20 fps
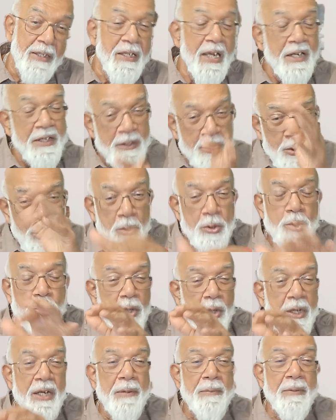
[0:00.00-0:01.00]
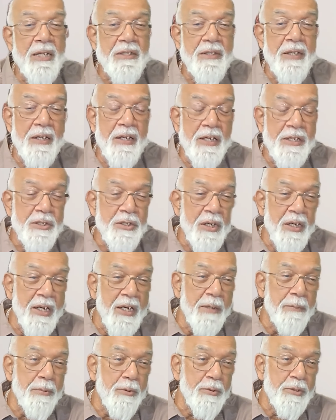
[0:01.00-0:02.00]
That is also an imagination
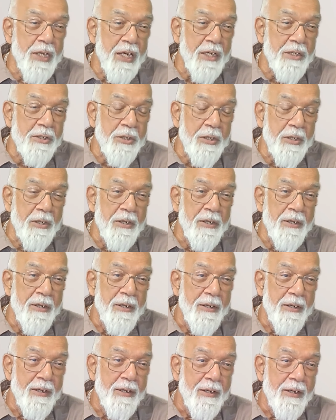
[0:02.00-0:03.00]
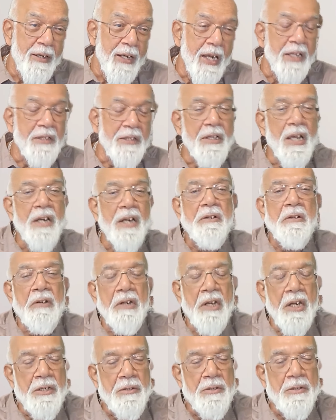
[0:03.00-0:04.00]
and projection and that
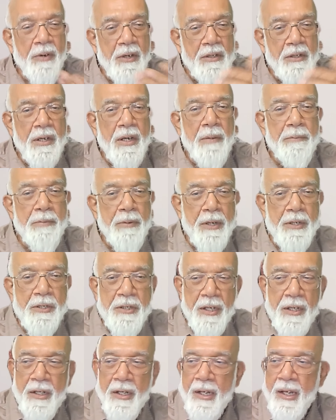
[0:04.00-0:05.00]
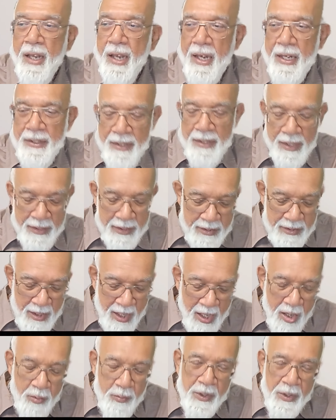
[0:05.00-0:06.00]
creates further impression and that is
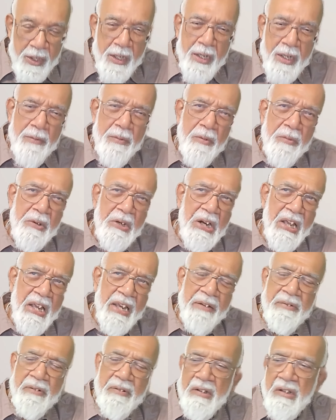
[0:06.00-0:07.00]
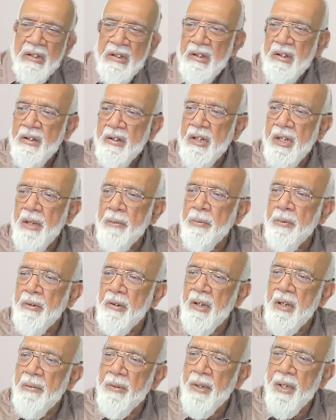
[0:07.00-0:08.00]
how we live our life keep
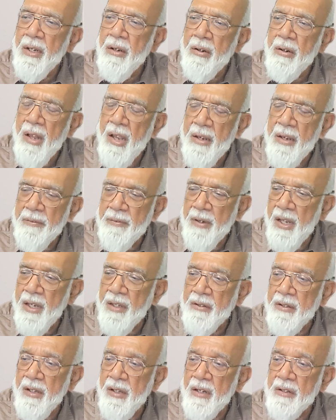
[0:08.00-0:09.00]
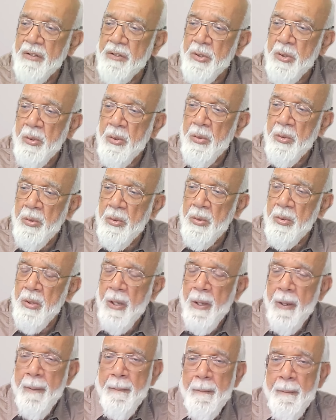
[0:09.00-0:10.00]
on living a life like that so
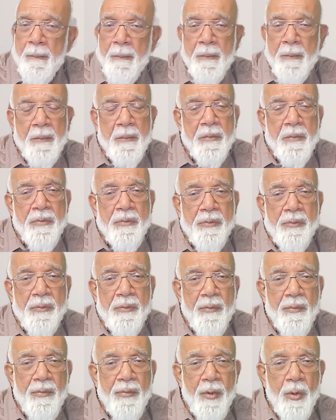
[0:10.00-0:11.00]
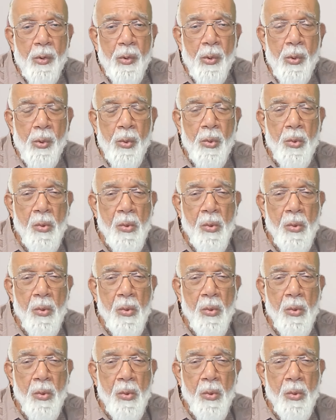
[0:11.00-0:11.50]
who who